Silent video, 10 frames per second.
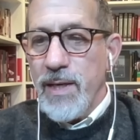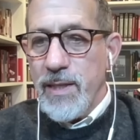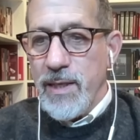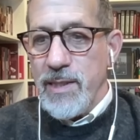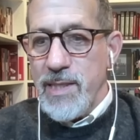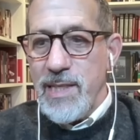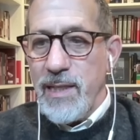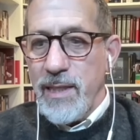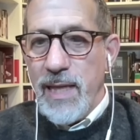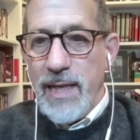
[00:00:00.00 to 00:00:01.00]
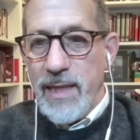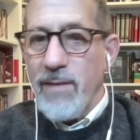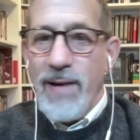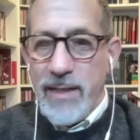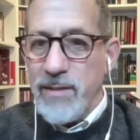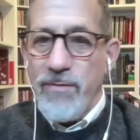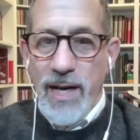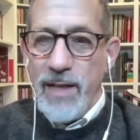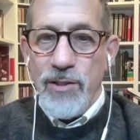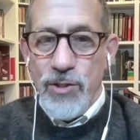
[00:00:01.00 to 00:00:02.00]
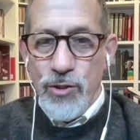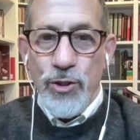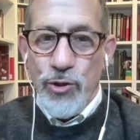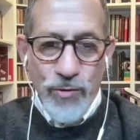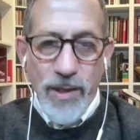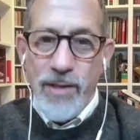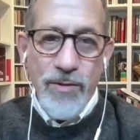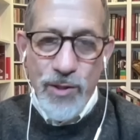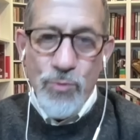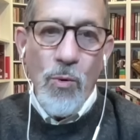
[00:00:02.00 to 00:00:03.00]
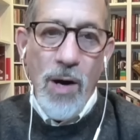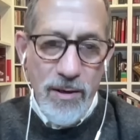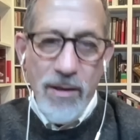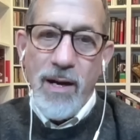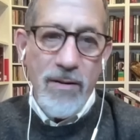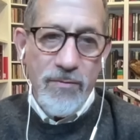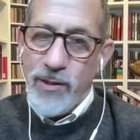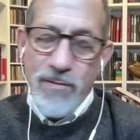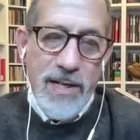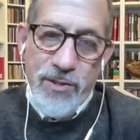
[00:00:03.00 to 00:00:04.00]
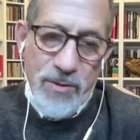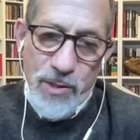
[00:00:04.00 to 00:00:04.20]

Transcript: conceit that their act of violence could trigger this wider conflagration,